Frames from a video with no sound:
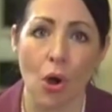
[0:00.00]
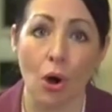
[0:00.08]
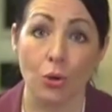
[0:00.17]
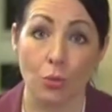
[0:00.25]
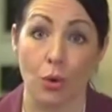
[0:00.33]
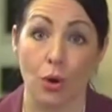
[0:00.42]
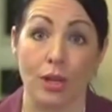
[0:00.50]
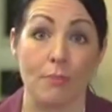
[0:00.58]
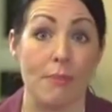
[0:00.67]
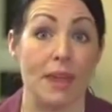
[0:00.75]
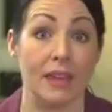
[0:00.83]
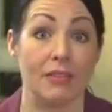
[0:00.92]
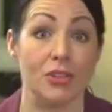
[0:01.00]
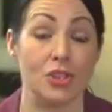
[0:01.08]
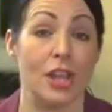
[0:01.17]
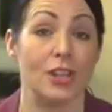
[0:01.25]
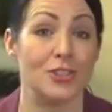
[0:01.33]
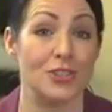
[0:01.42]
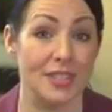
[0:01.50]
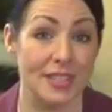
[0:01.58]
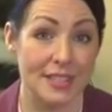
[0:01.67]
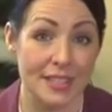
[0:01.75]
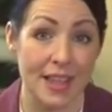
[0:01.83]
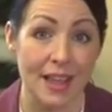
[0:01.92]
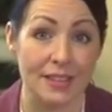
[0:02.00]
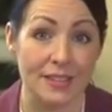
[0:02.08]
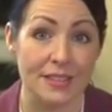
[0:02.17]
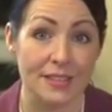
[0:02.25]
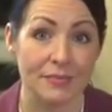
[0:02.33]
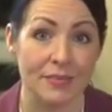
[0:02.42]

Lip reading: hard work in making the change a success.